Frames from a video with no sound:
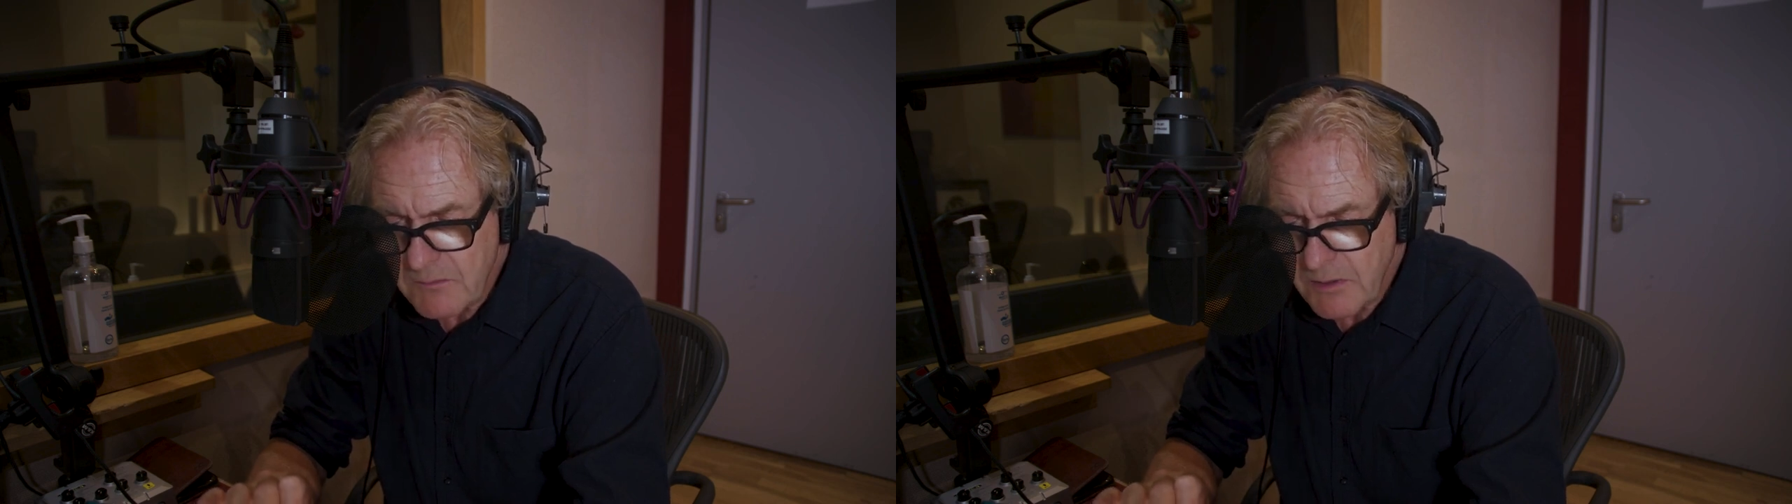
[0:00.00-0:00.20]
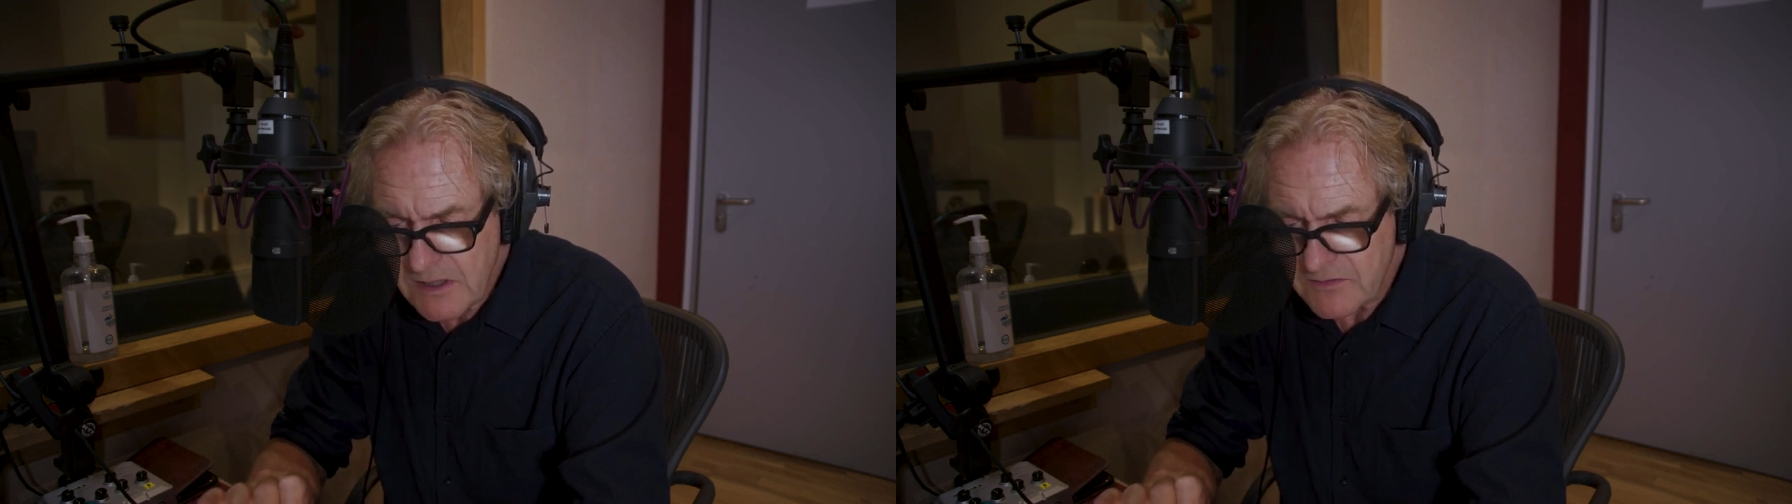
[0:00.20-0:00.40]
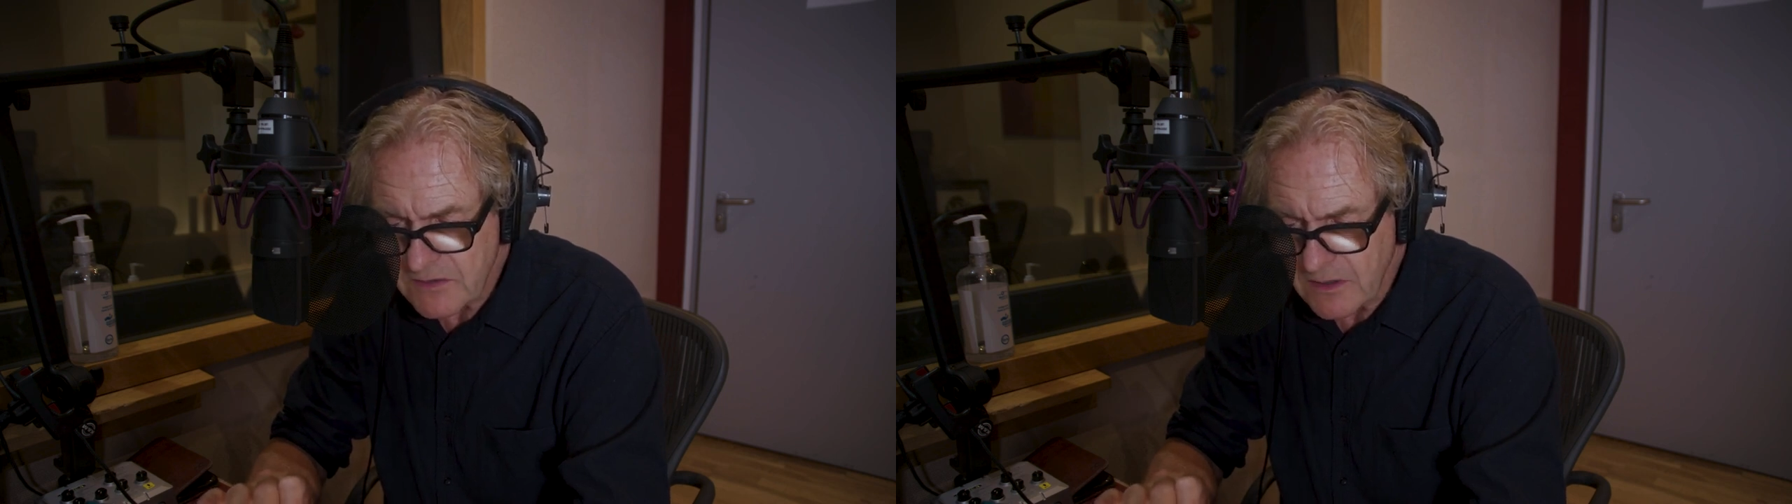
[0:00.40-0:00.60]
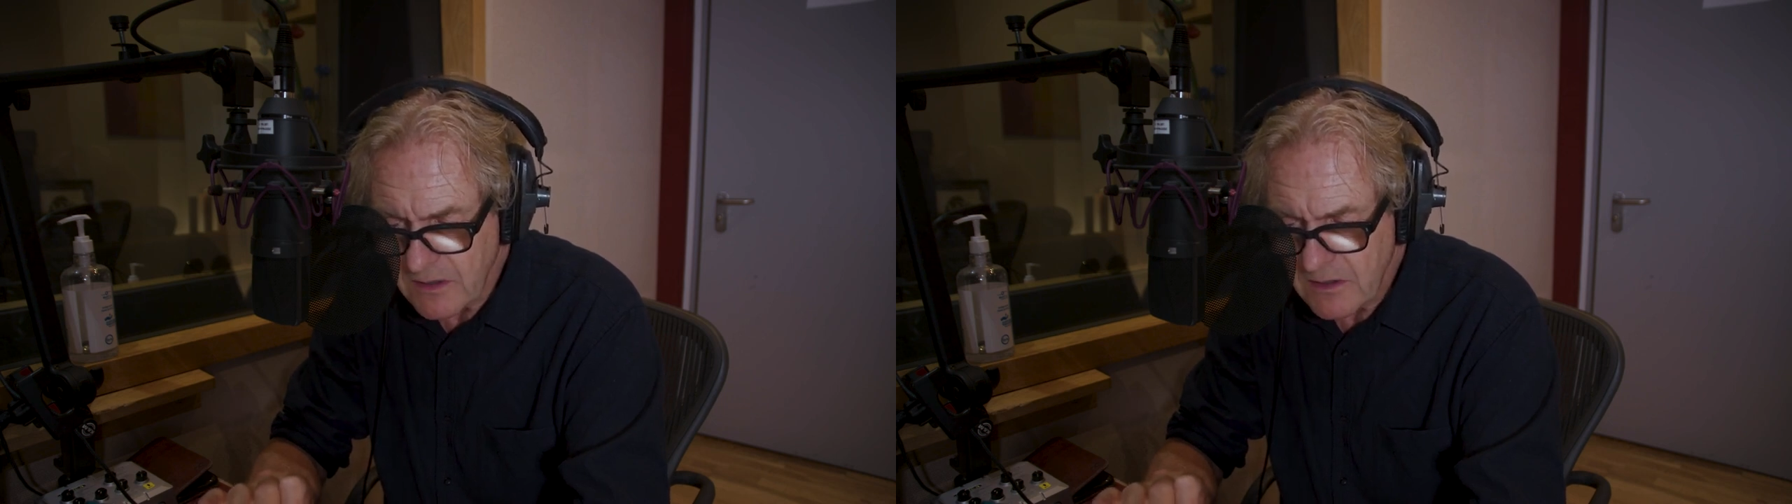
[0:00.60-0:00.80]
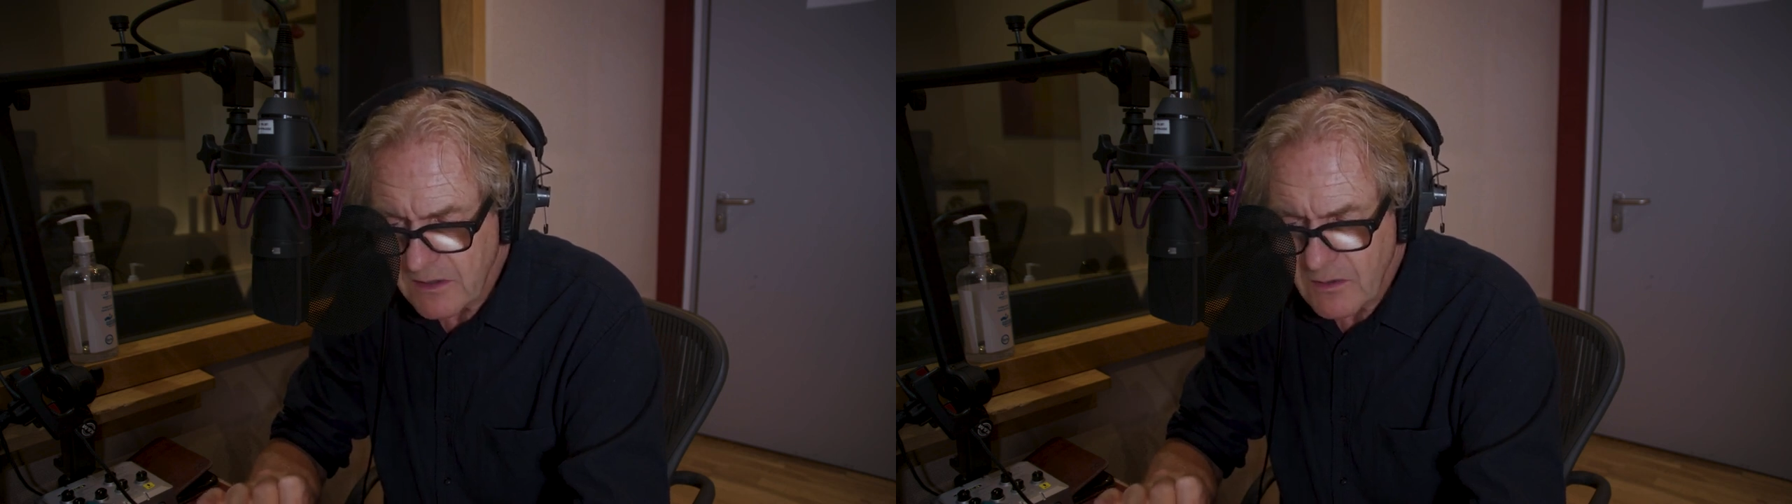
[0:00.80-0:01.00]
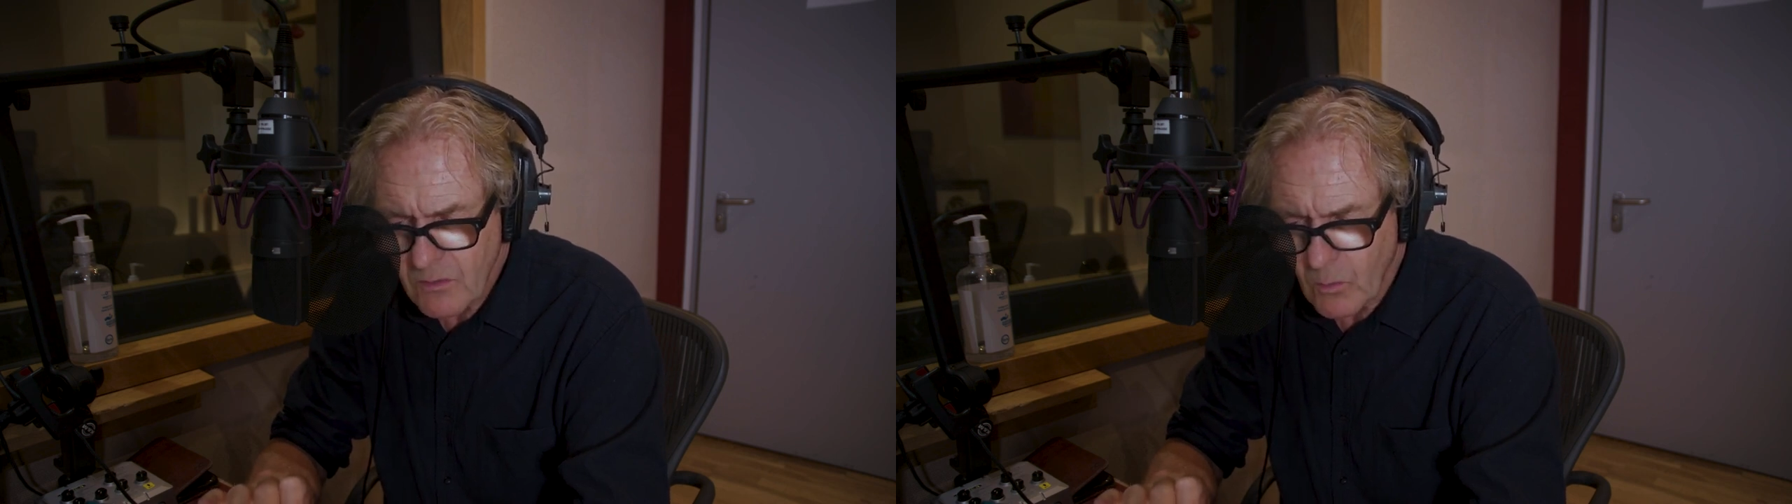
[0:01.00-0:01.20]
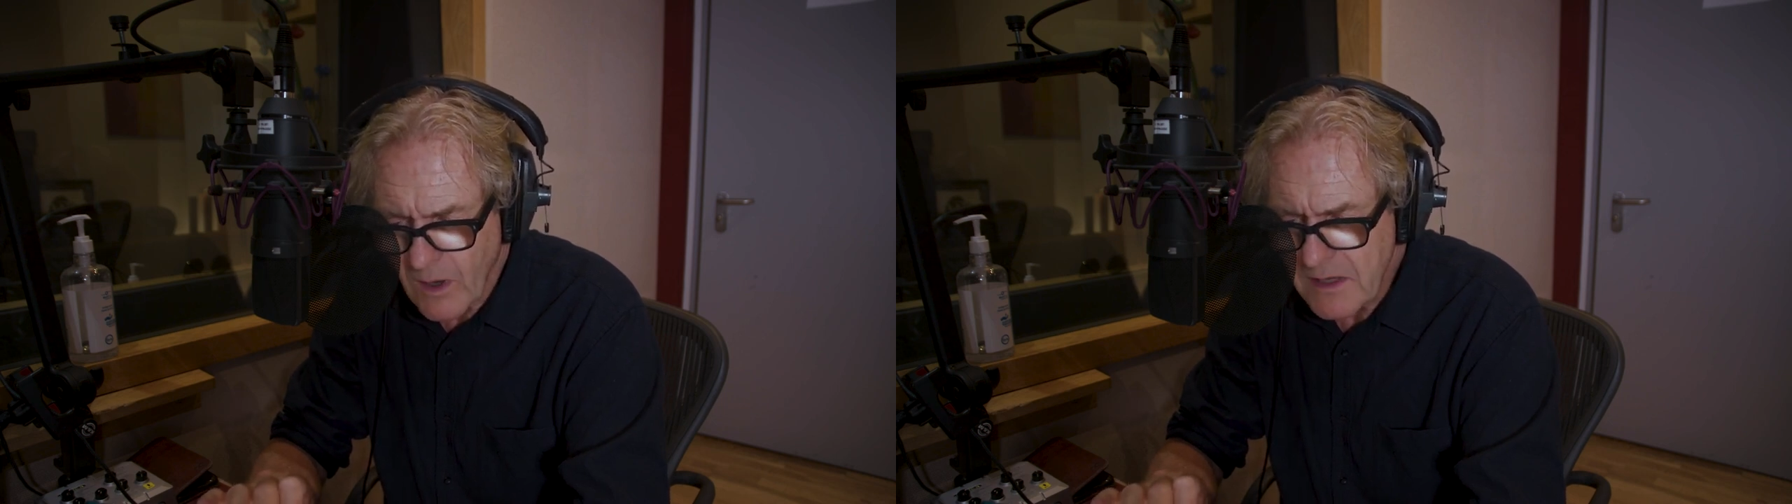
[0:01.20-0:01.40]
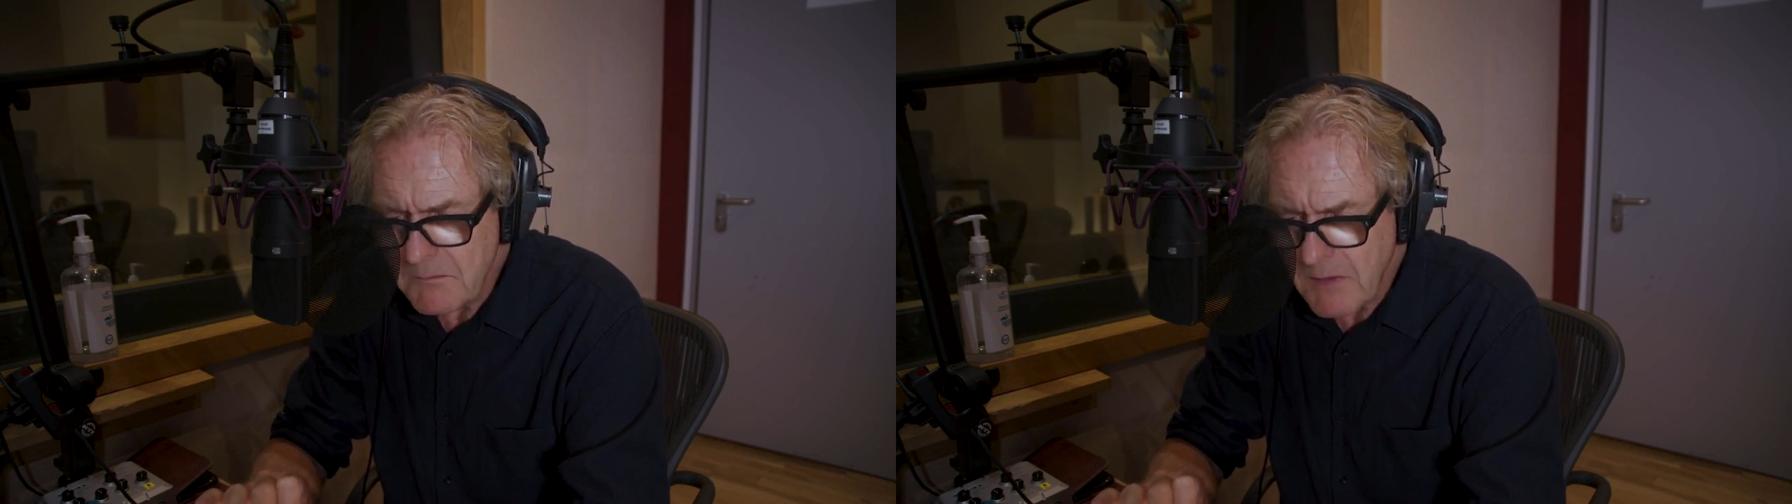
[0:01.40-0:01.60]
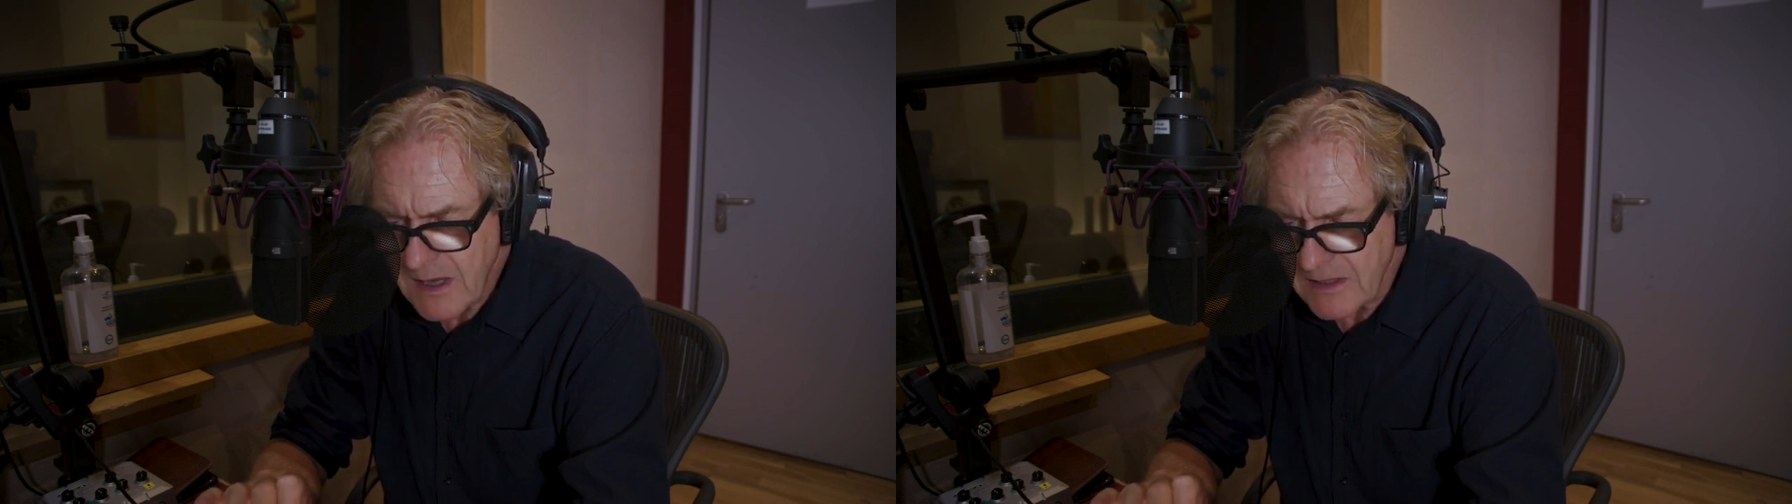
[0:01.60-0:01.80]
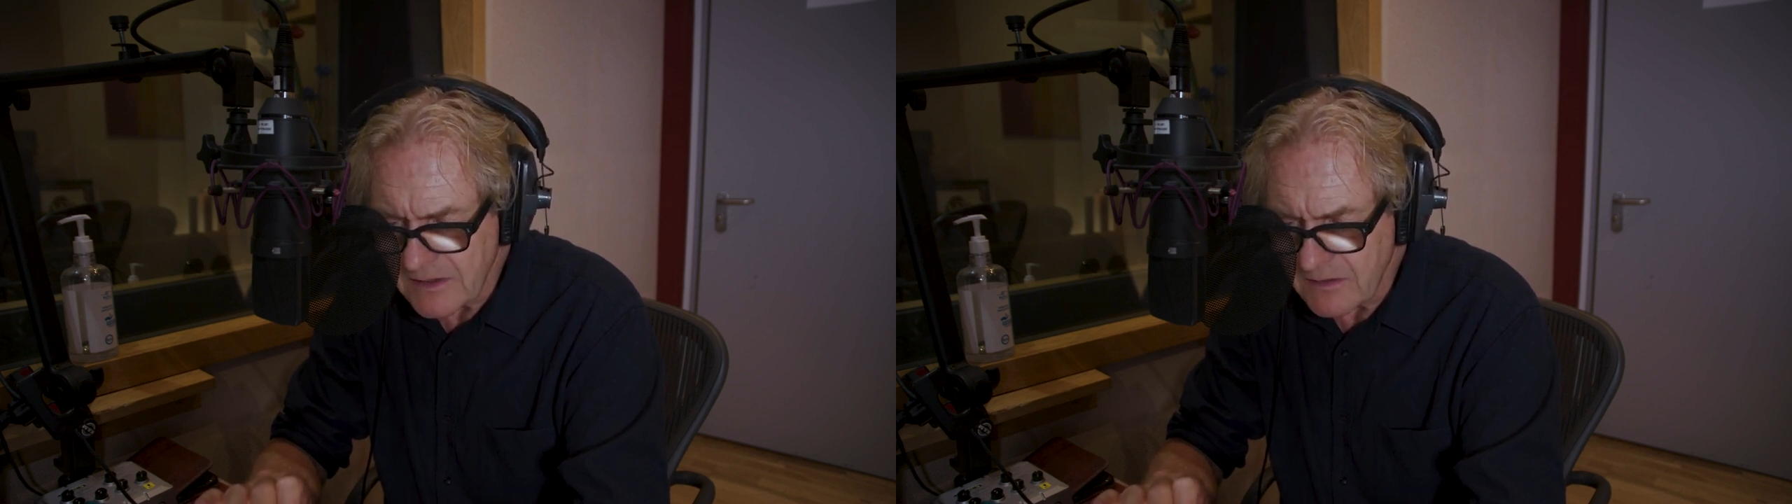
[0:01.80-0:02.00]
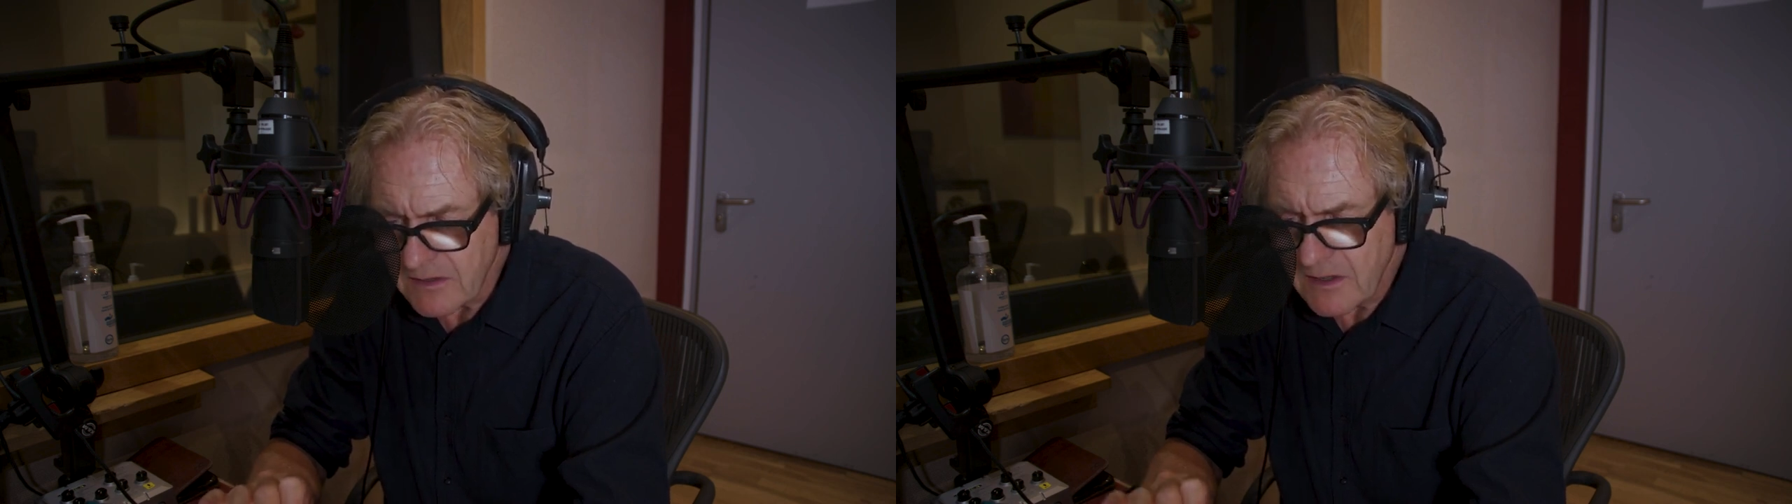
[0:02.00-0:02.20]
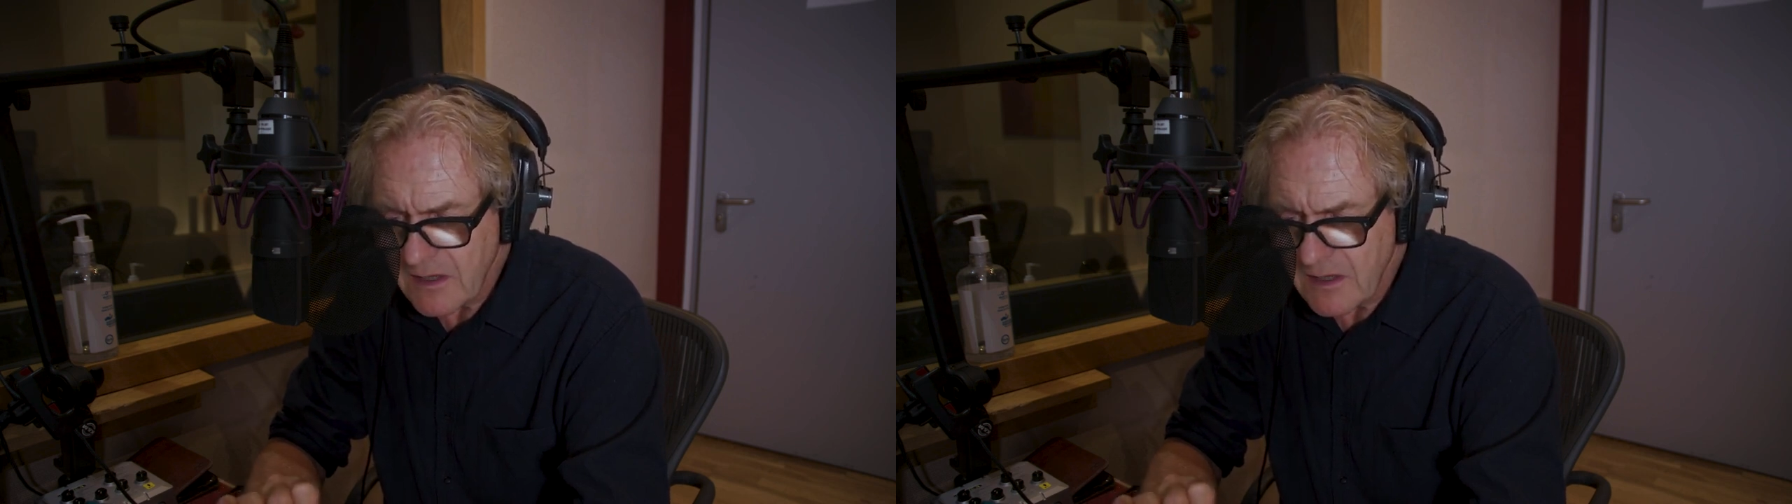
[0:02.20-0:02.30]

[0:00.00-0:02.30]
person, one mind,